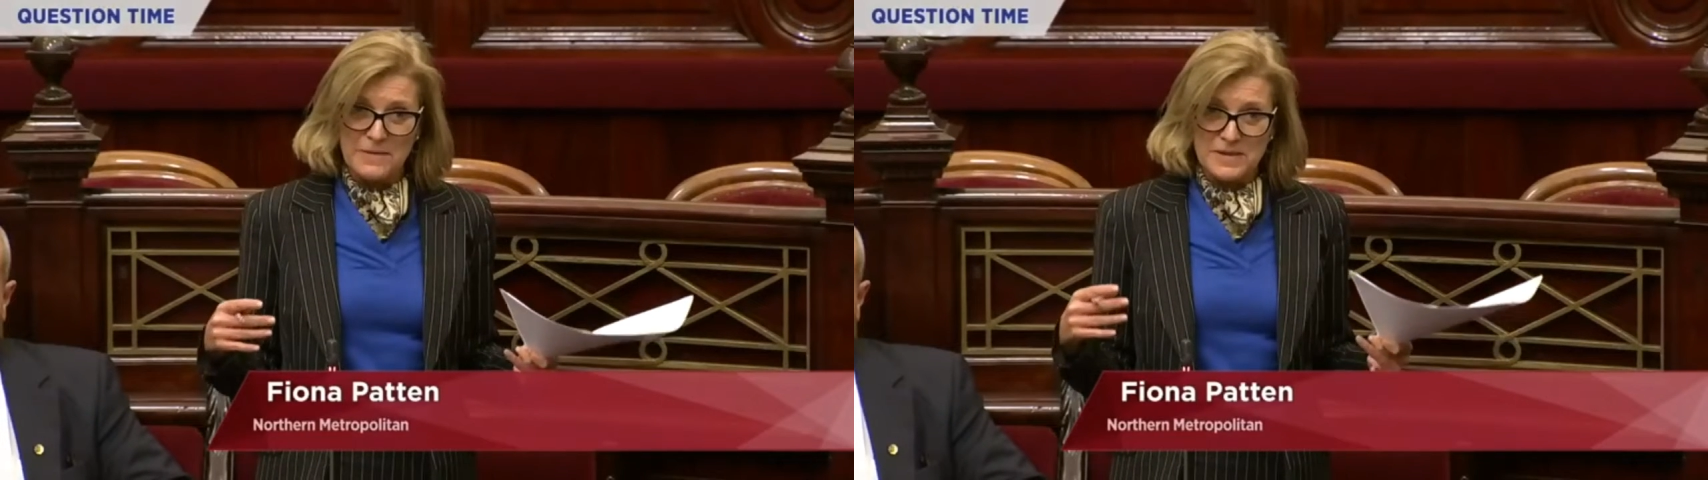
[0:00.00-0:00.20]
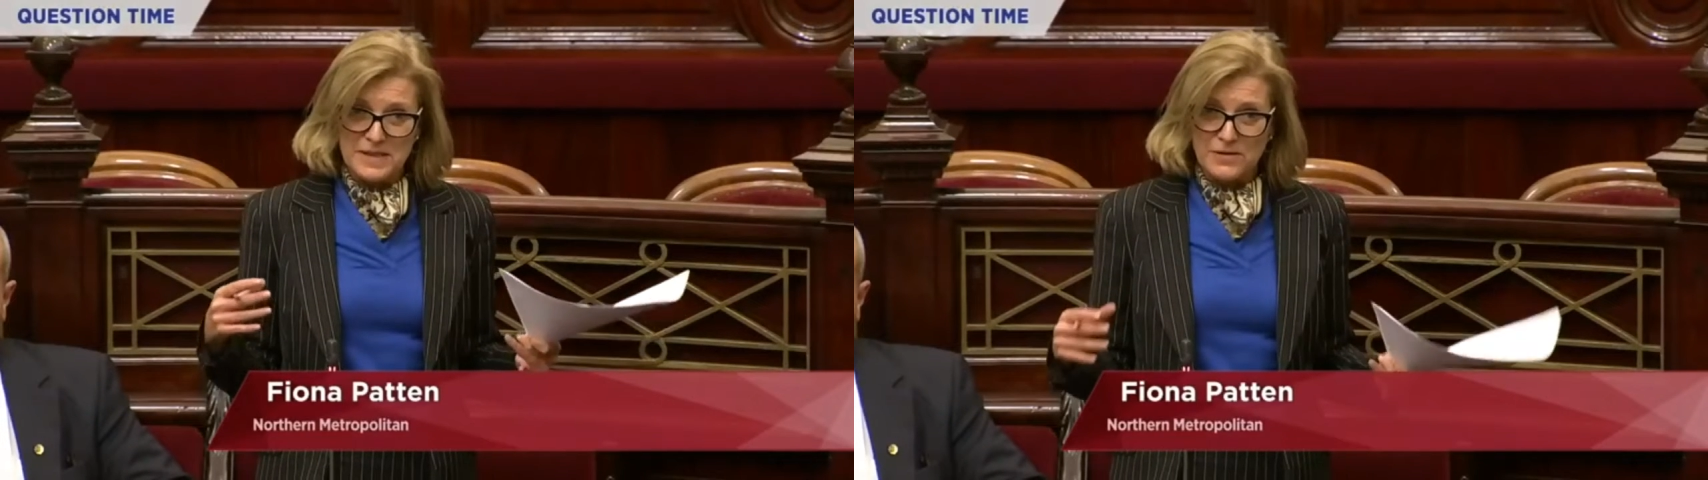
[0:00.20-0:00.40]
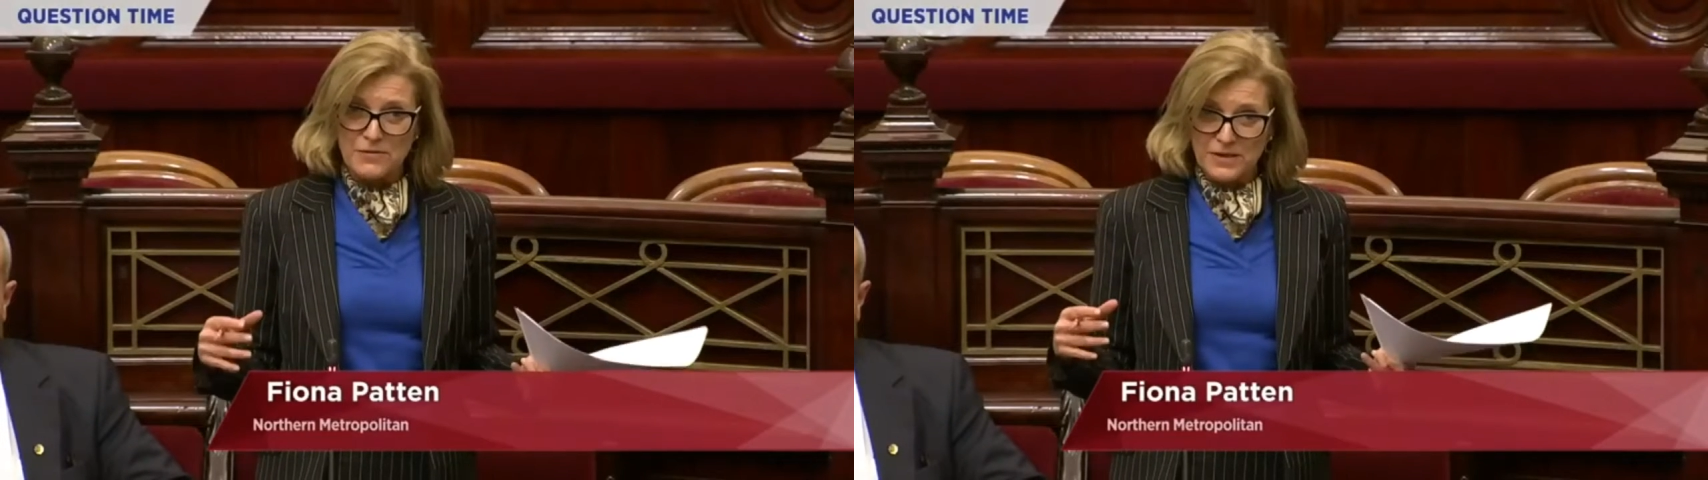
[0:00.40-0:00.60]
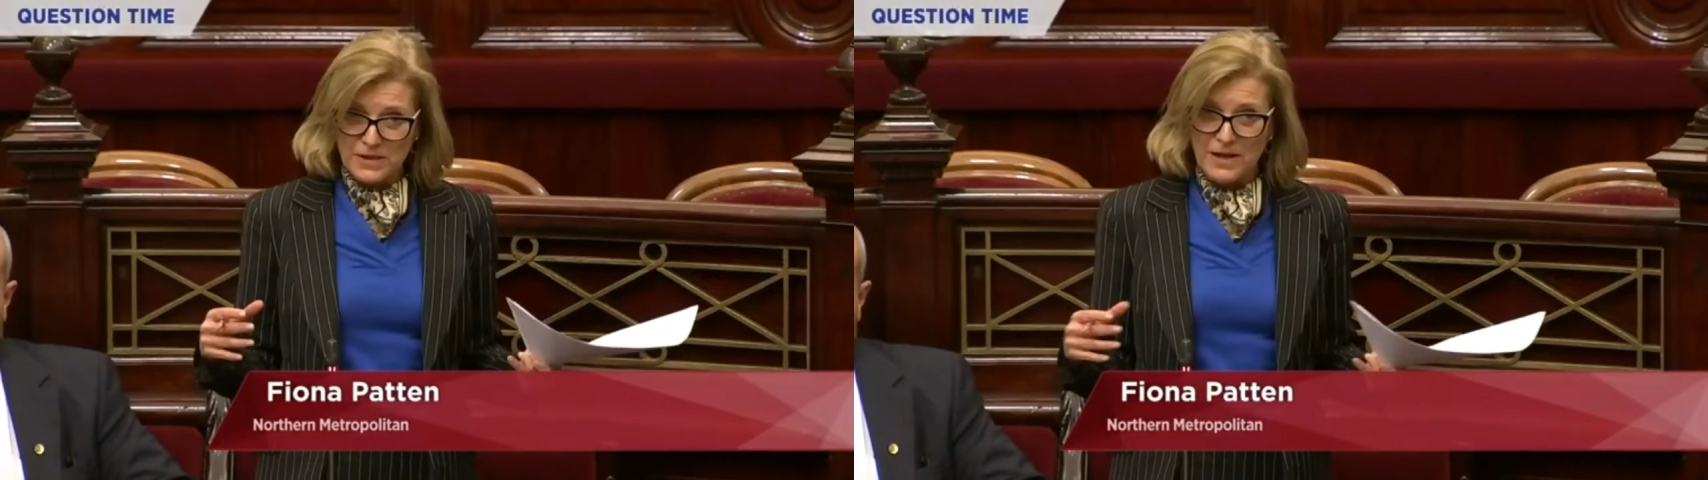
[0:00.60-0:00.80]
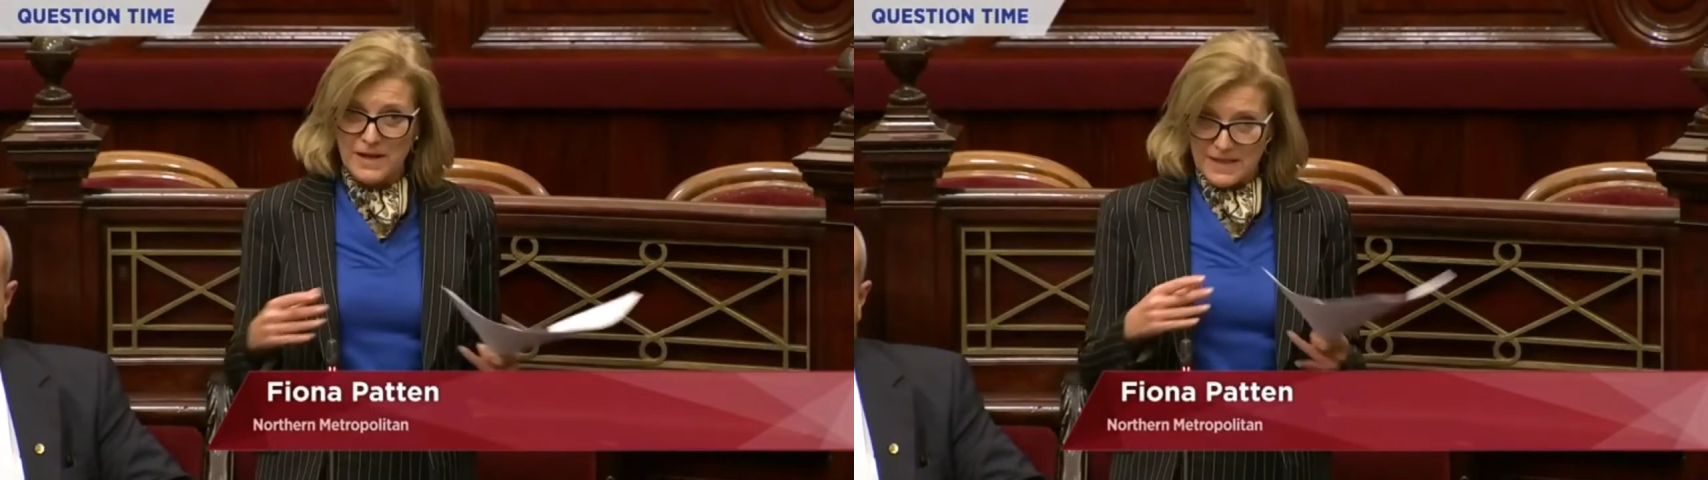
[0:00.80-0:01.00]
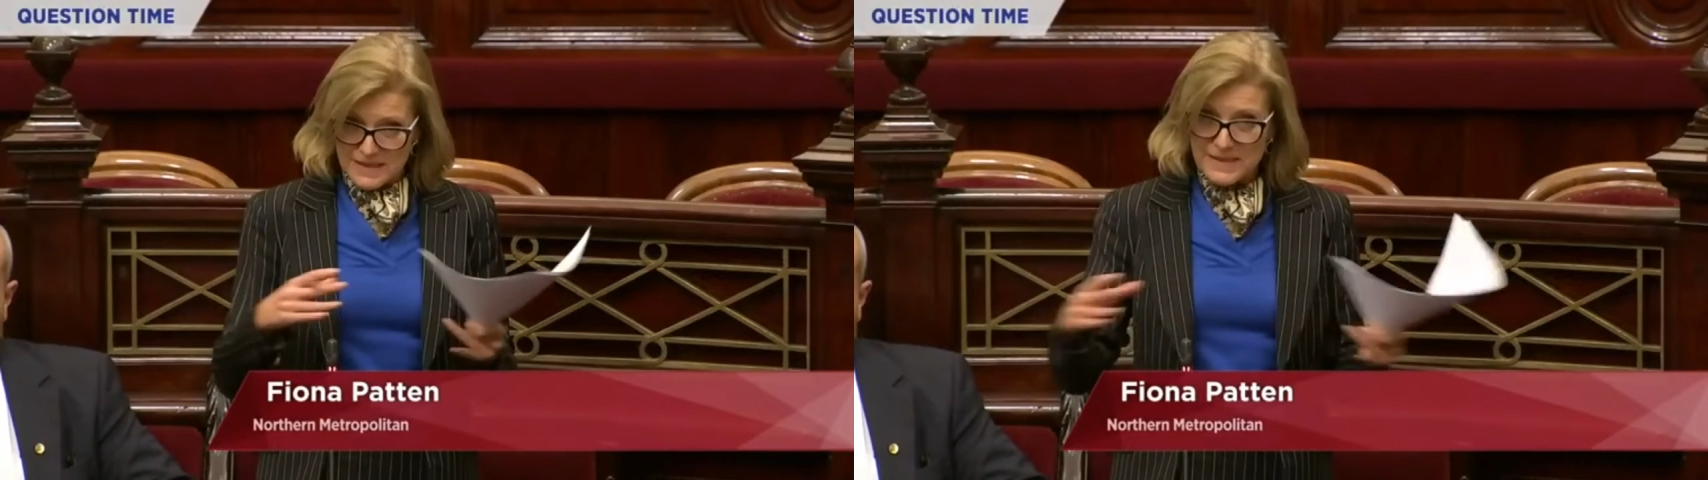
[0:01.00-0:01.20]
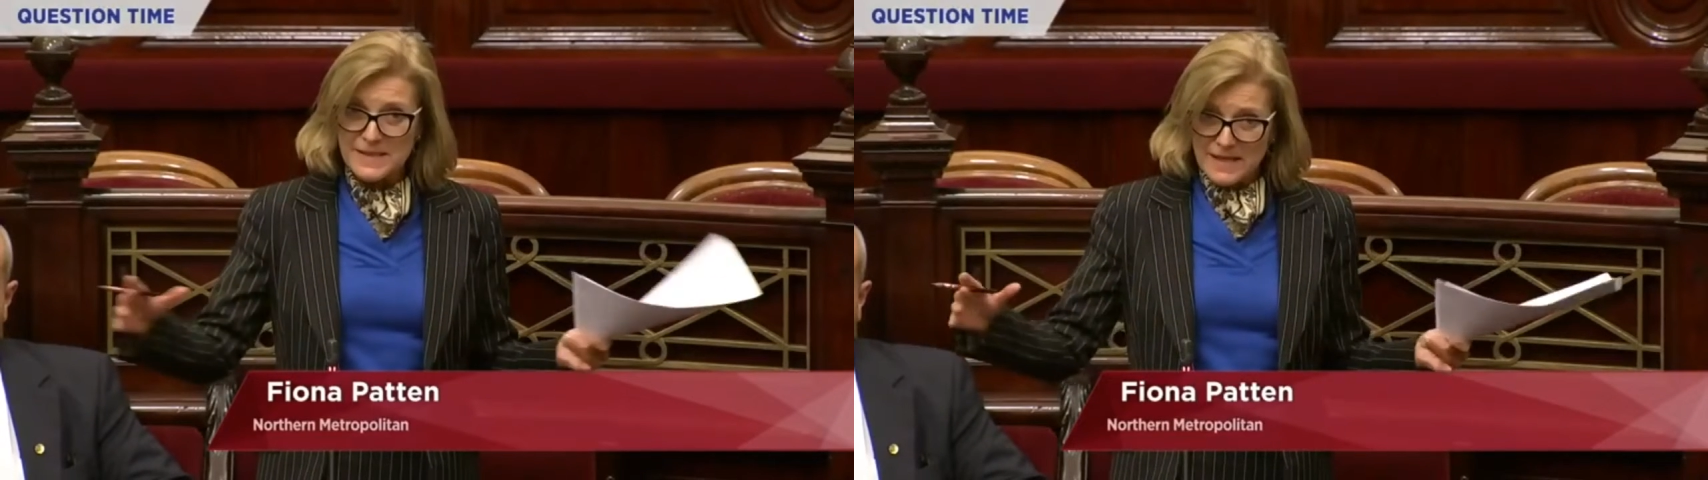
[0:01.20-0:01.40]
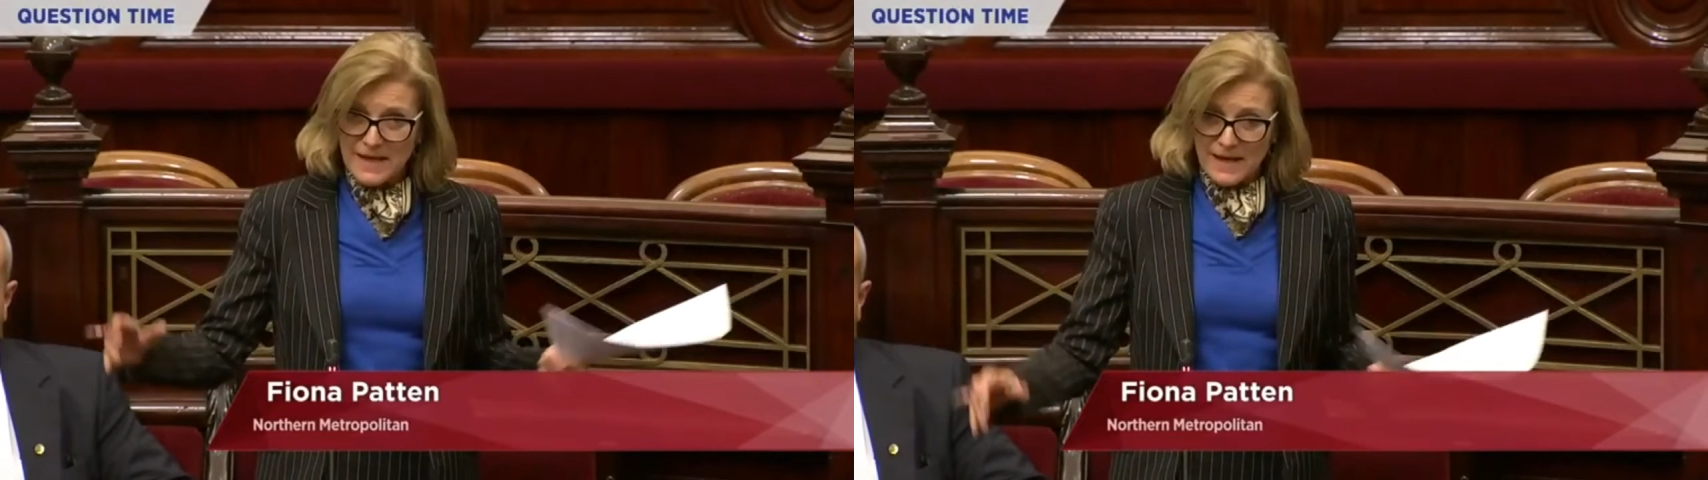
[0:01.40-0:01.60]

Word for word: It was scrutinised,